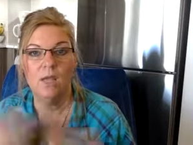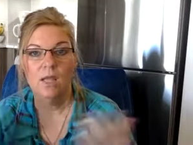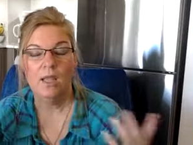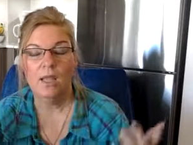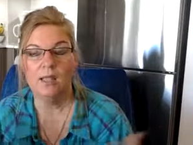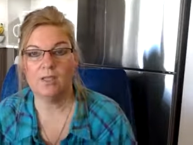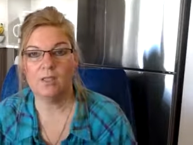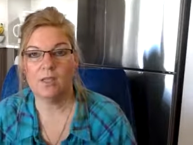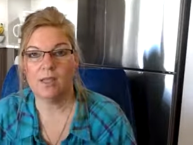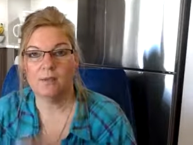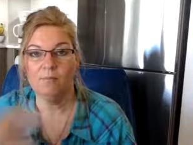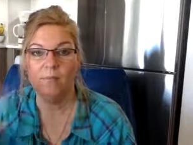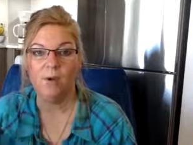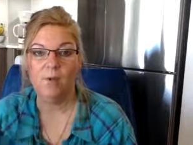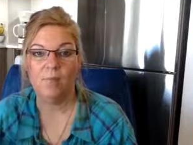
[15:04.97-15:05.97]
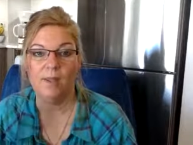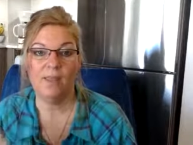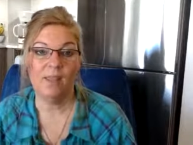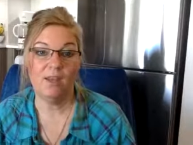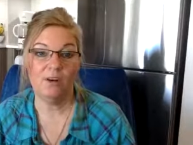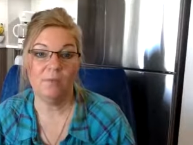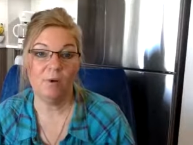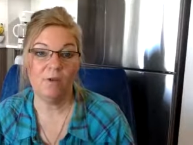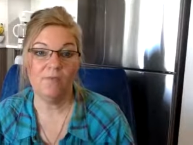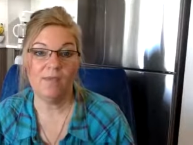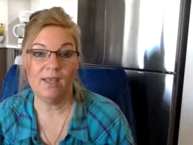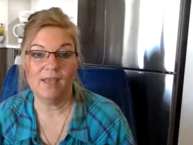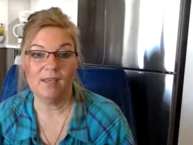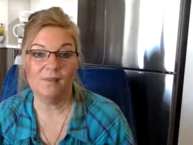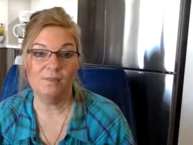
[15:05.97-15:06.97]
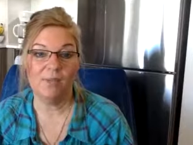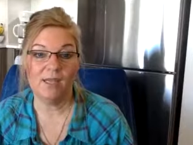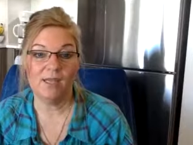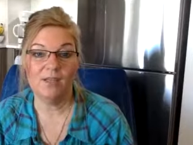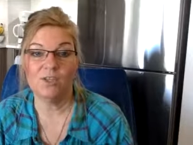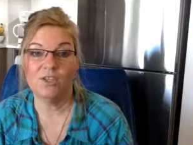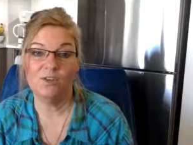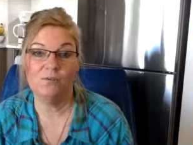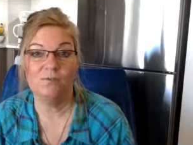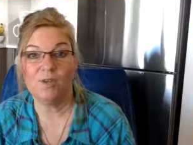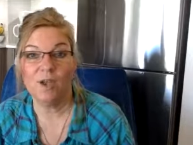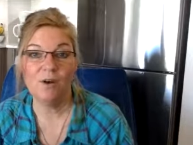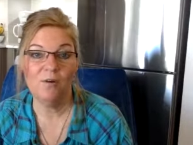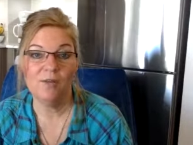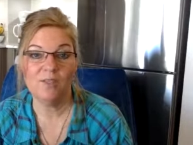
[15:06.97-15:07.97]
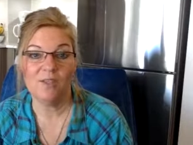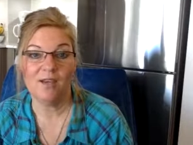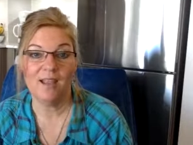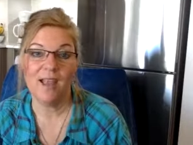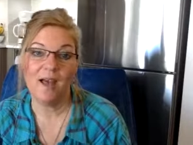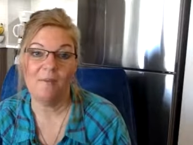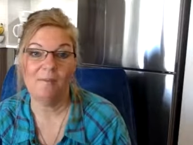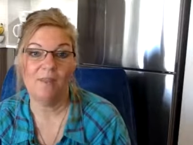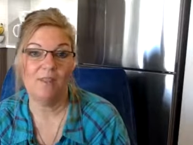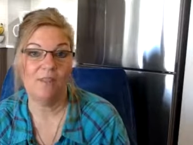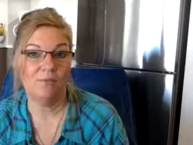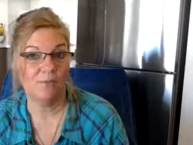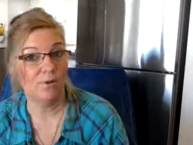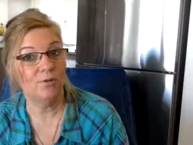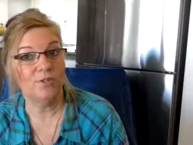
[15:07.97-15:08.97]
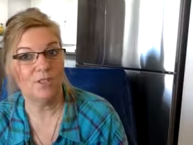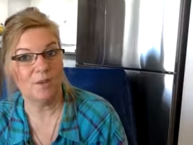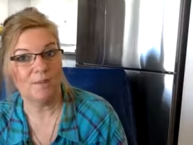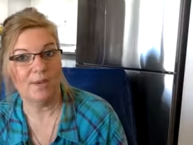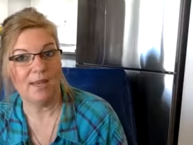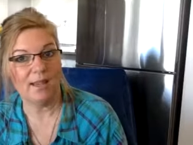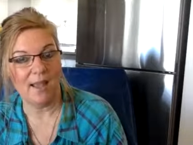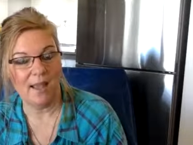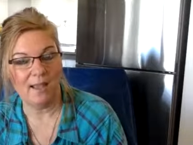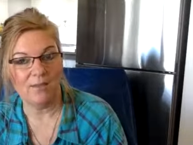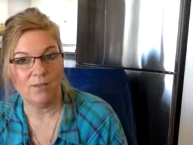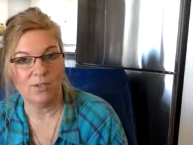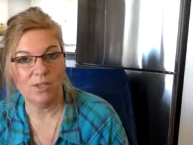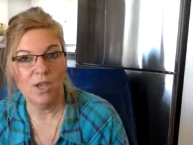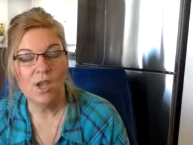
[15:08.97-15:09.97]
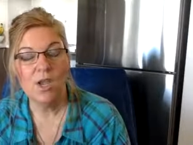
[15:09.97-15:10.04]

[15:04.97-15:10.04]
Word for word: it's like boom and then you're motivated because you know it's going to happen through somebody else